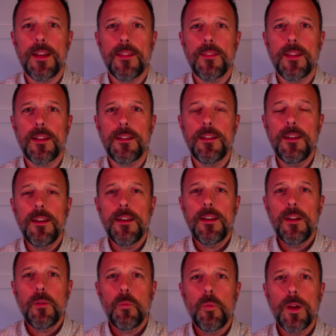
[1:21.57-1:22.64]
And then
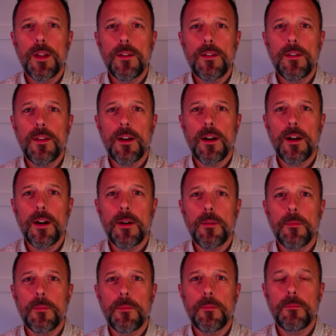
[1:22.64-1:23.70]
when a
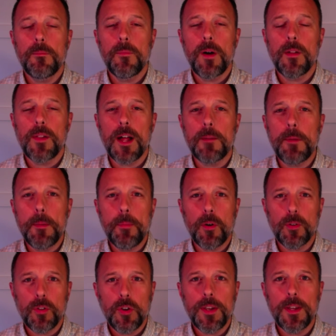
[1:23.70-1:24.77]
lot of people are
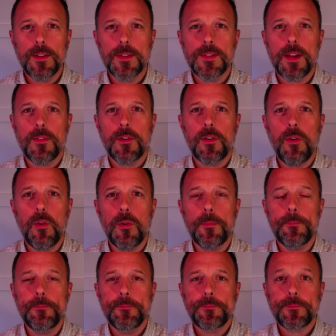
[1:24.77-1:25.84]
looking to sell their
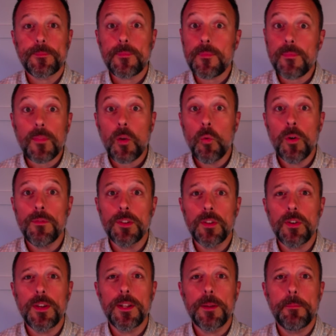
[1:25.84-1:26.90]
home or even
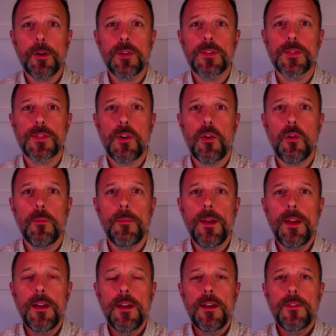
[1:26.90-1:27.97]
looking to purchase a home,
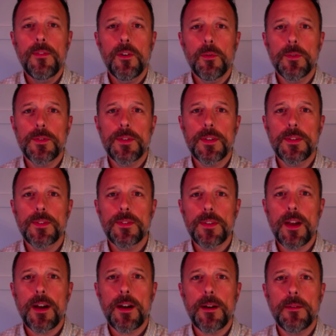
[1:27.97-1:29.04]
there was this
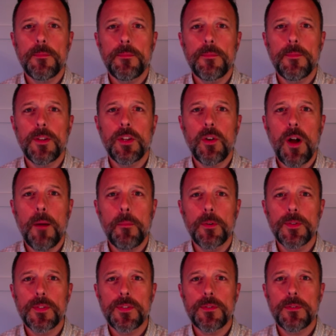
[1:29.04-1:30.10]

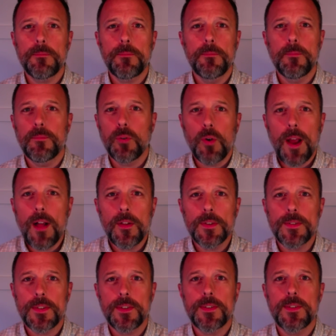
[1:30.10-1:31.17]
almost
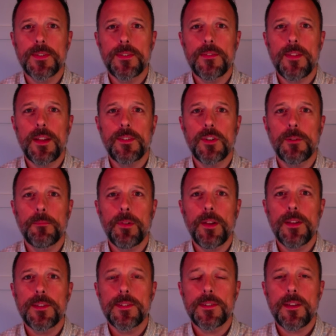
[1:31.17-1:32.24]
paralysis that took
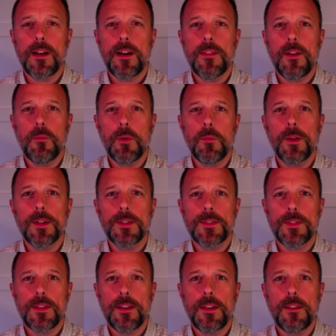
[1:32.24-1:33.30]
place that we
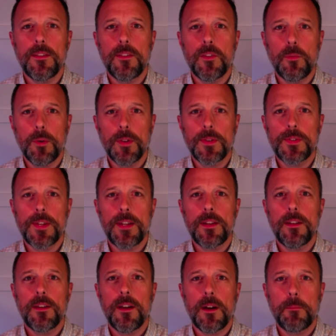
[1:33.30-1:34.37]
witnessed in the real estate
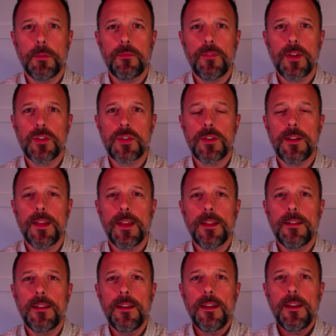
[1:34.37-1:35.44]
profession,
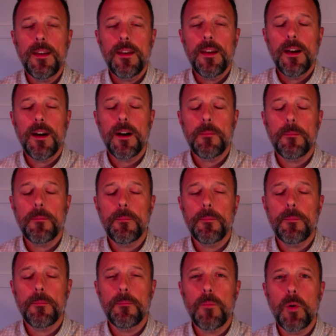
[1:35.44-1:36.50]
and
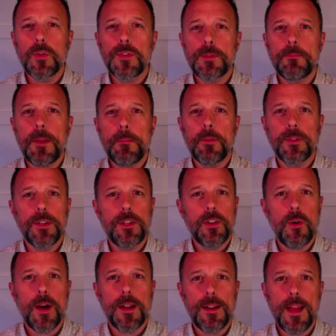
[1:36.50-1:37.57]
most people didn't know
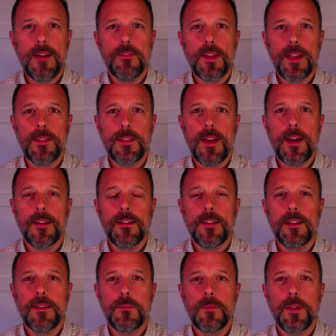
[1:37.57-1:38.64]
how to navigate that,
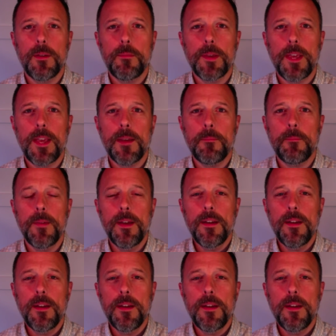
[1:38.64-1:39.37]
and it became